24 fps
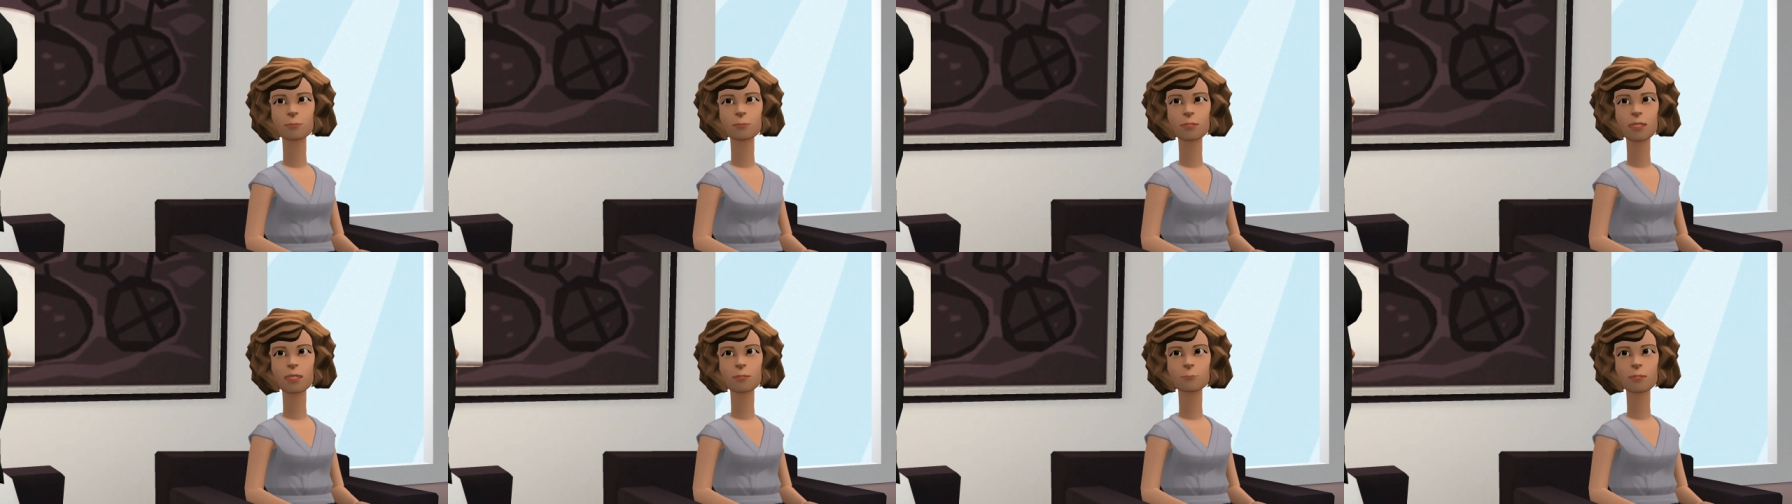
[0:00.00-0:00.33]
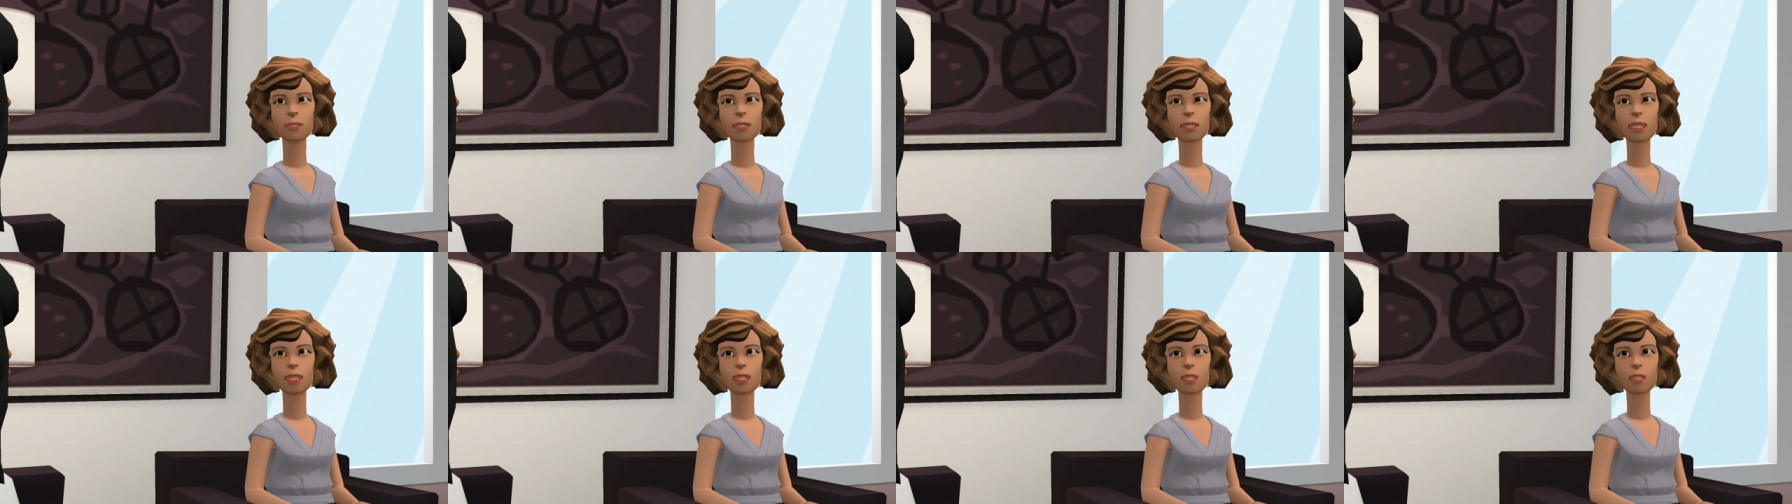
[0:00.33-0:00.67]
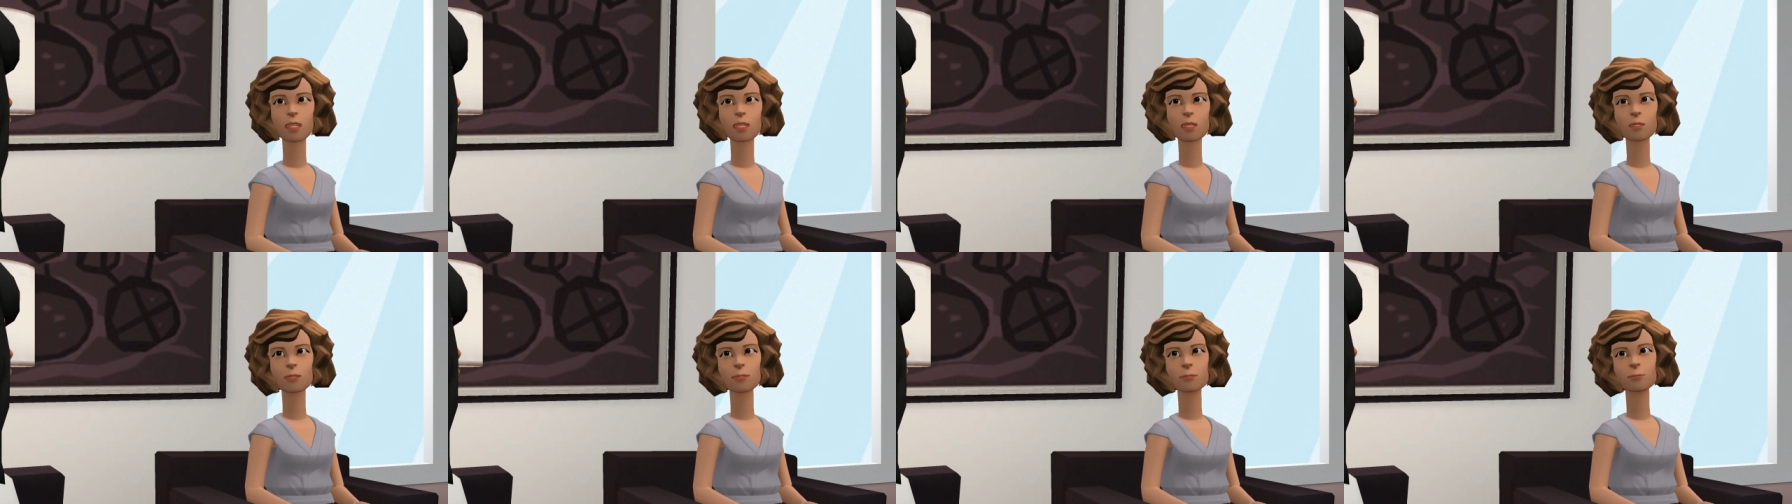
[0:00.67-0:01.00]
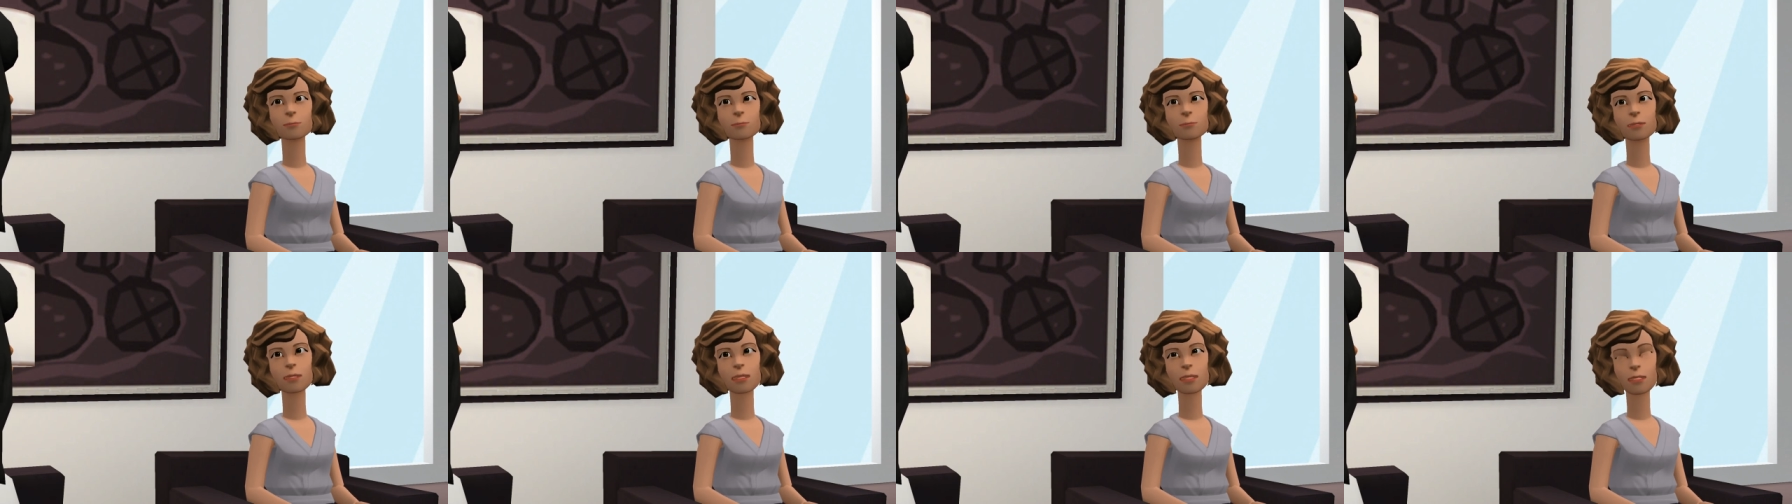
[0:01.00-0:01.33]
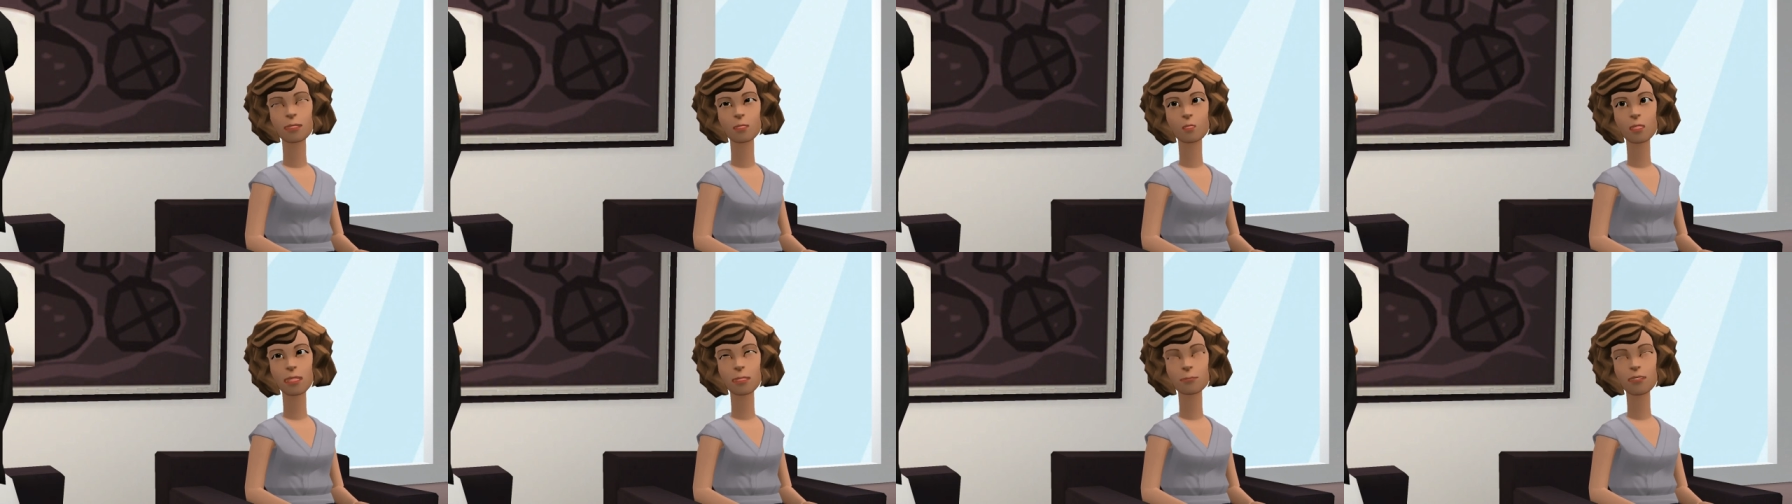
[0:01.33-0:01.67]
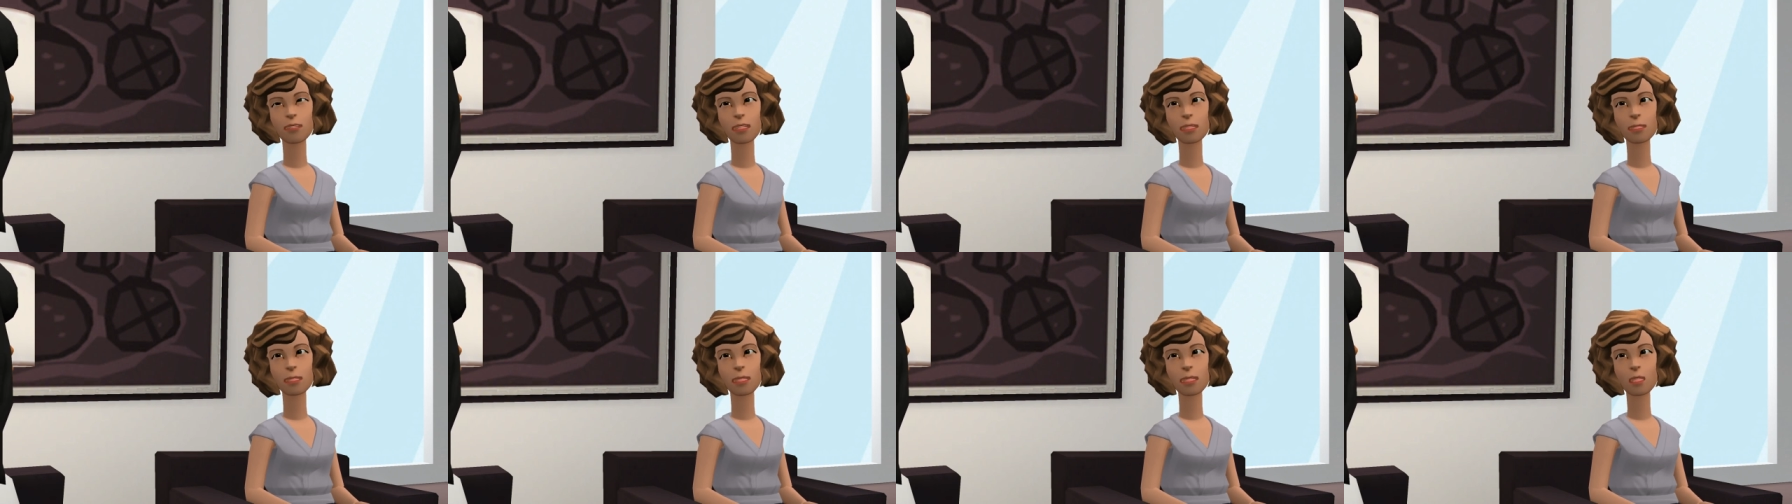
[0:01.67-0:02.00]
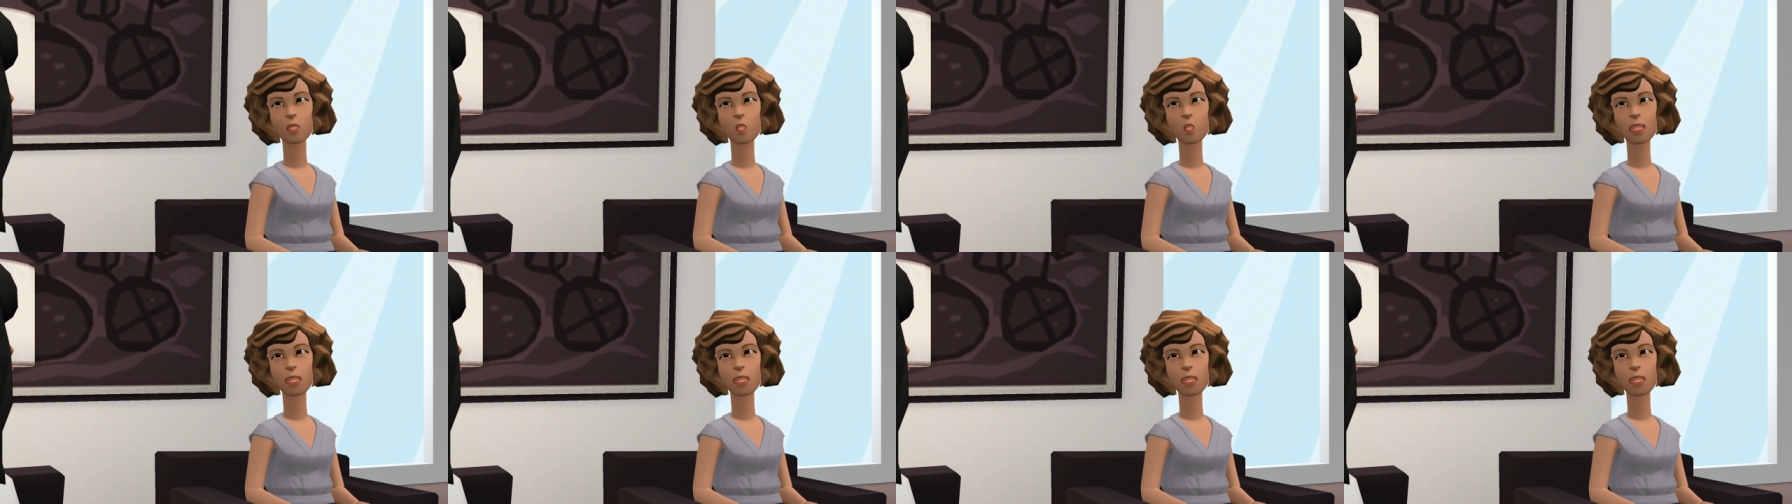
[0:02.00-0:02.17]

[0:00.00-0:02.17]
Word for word: and pleasures, and no emphasis